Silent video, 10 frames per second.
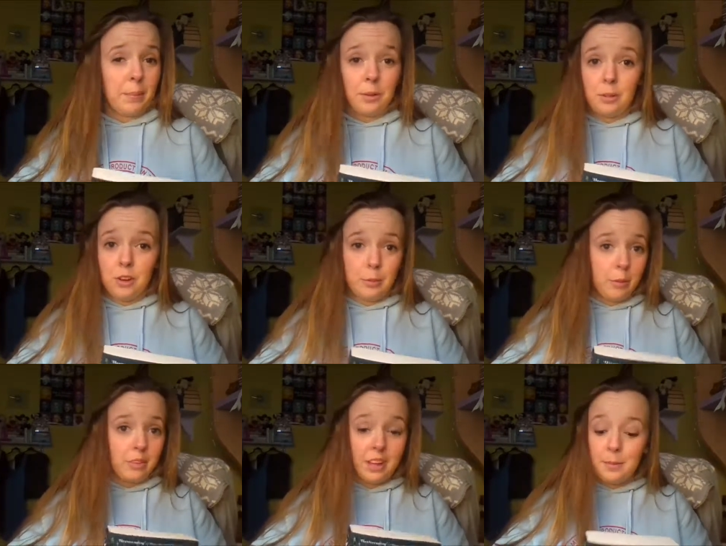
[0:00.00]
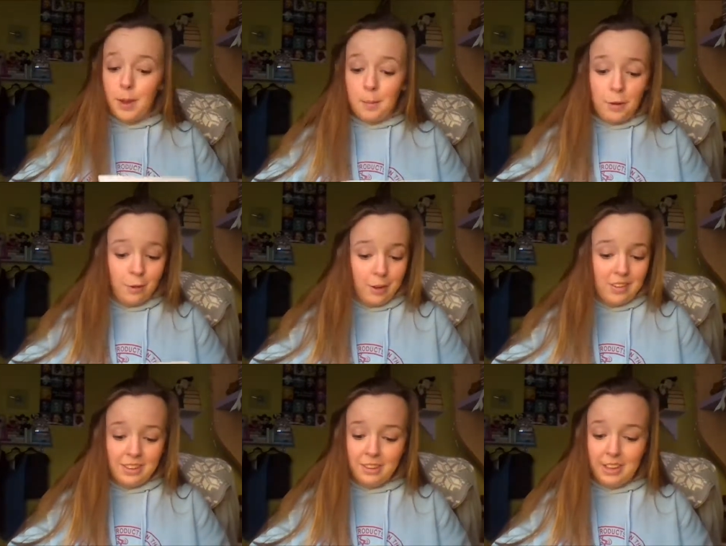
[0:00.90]
People who know me will tell me I'm not
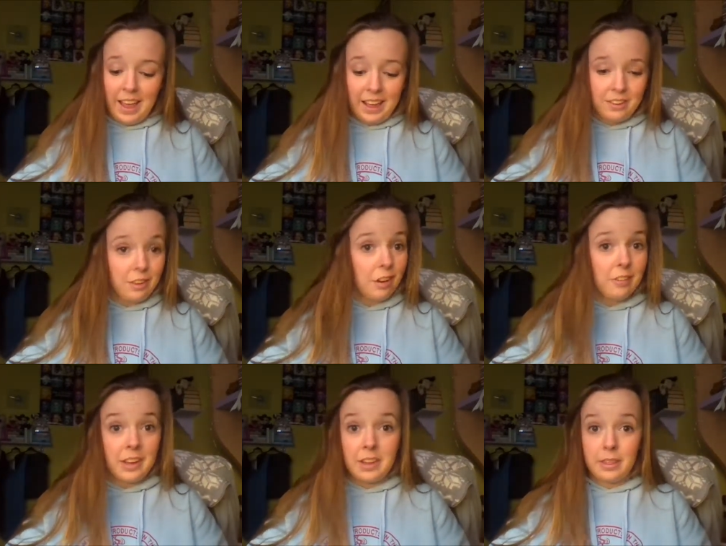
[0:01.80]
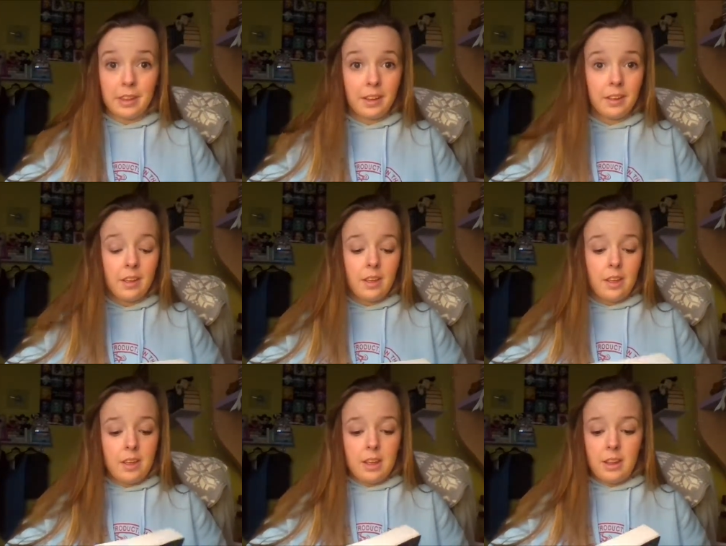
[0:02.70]
critical at all of anything.
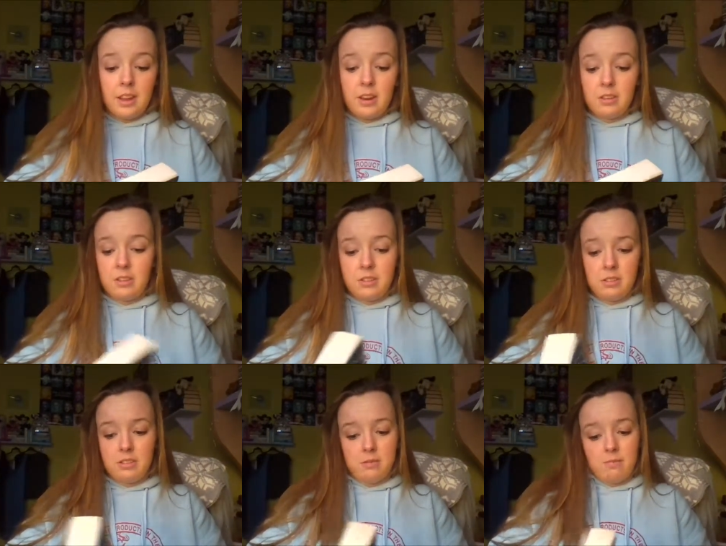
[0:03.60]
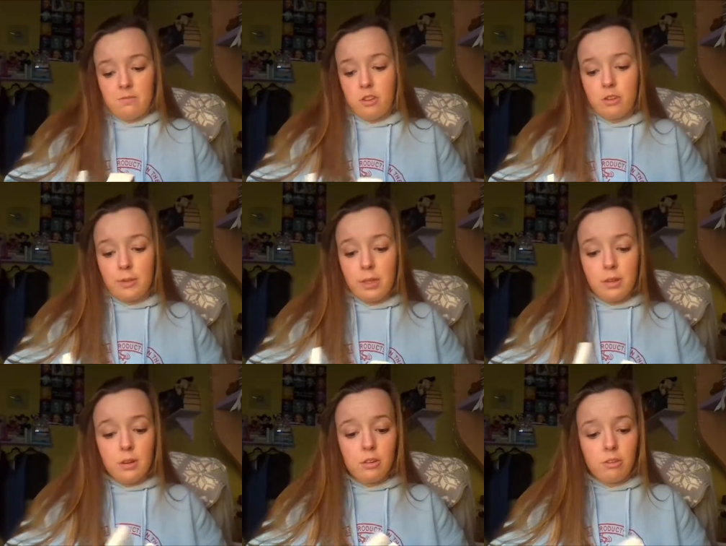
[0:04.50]
It's just my
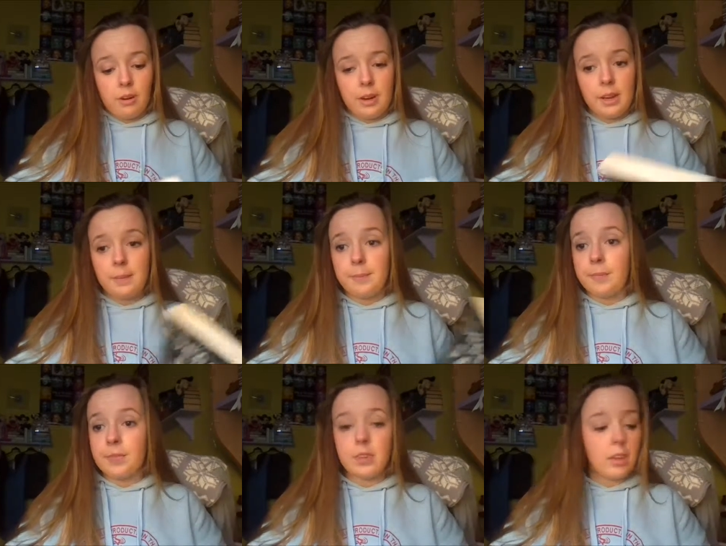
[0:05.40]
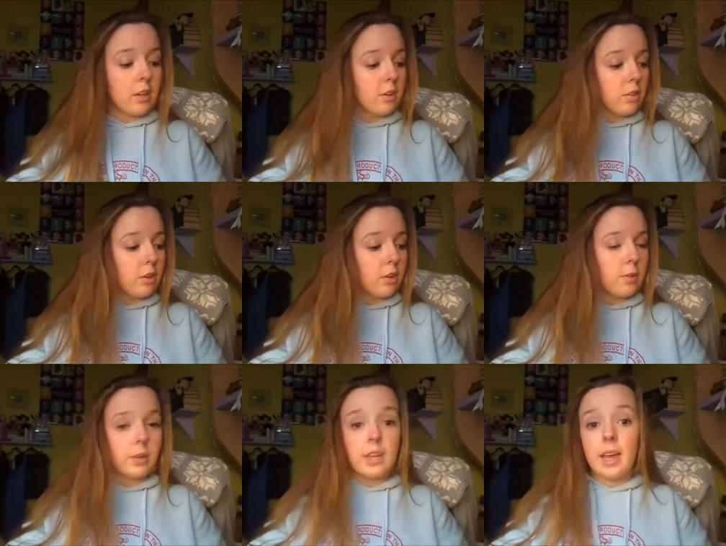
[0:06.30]
thoughts, really. So,
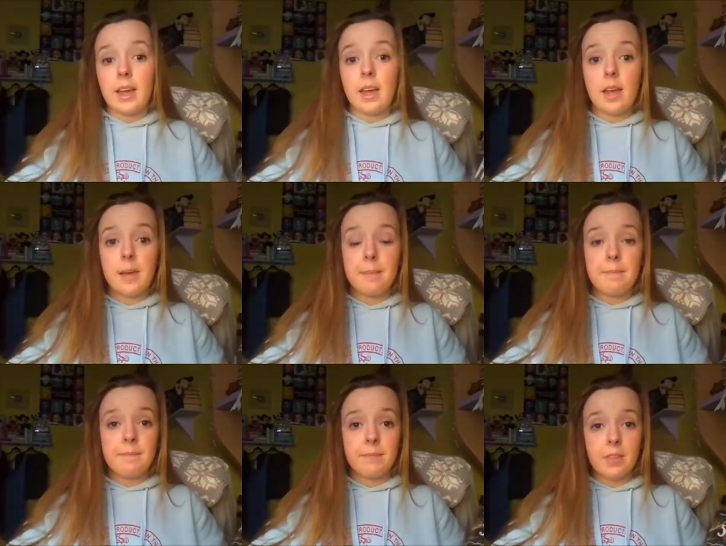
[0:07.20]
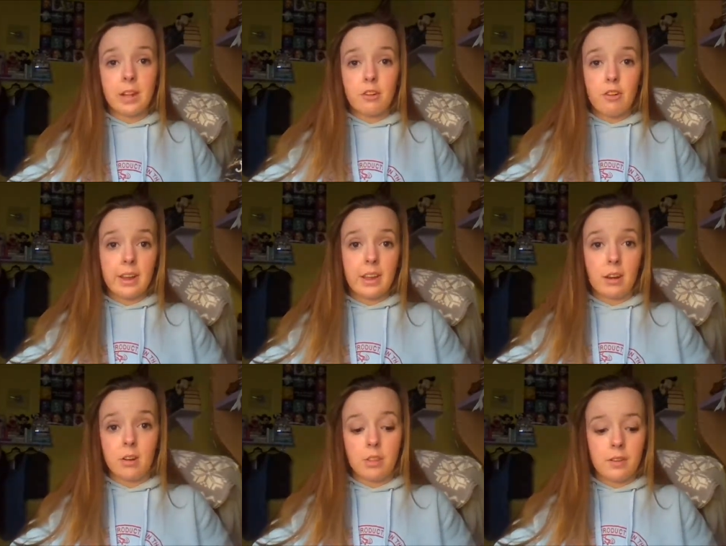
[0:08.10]
yeah, I'll try and
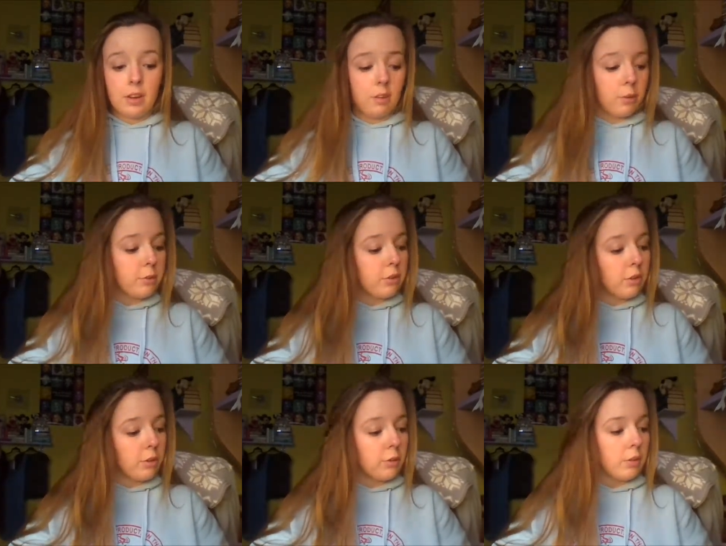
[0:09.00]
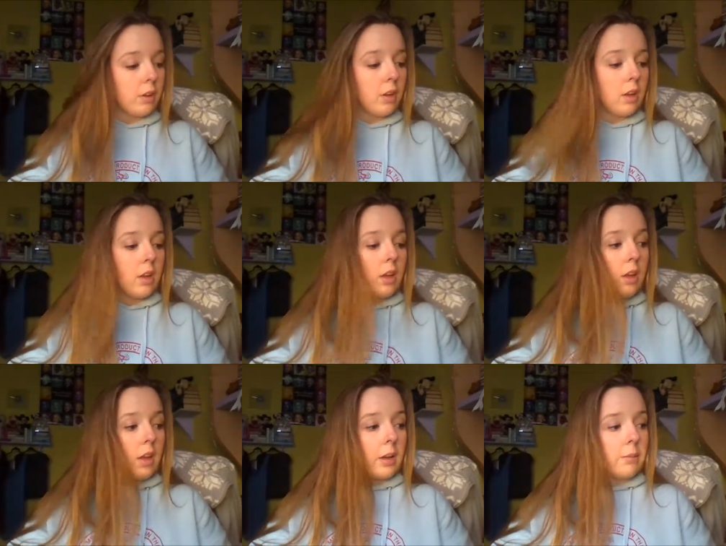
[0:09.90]
get another video up soon.
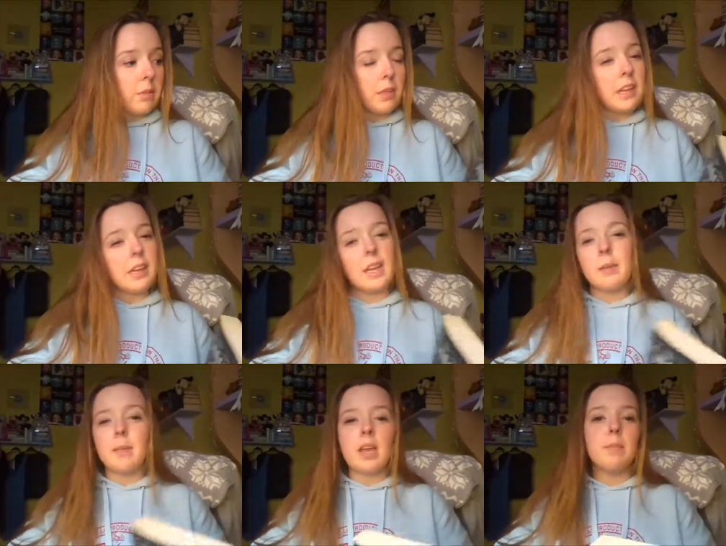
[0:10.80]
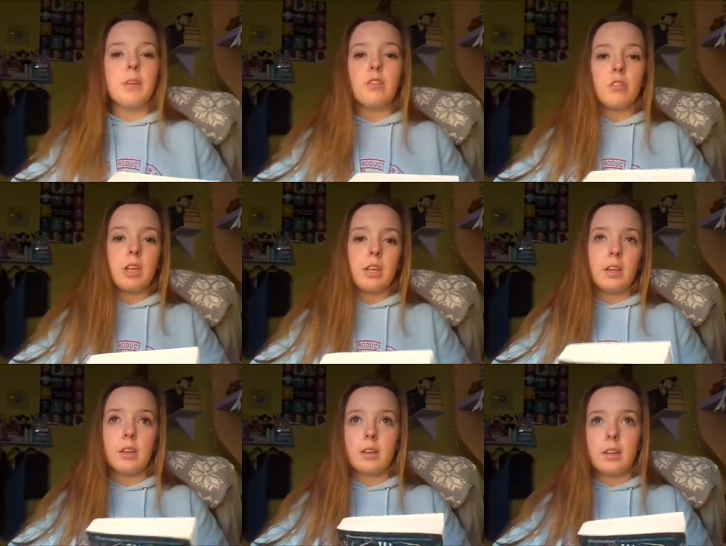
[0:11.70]
I'm thinking maybe
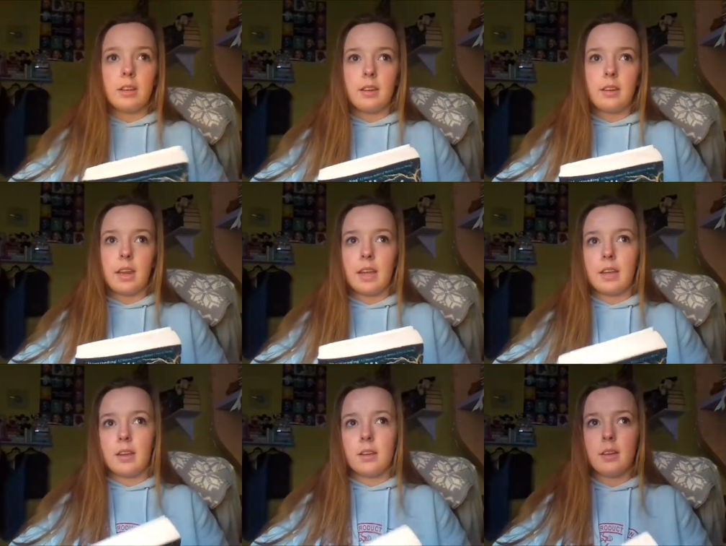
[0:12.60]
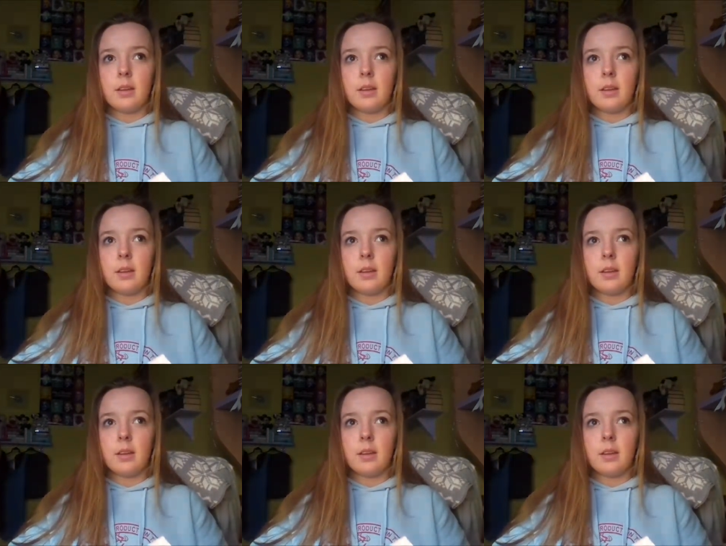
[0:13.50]
doing, like,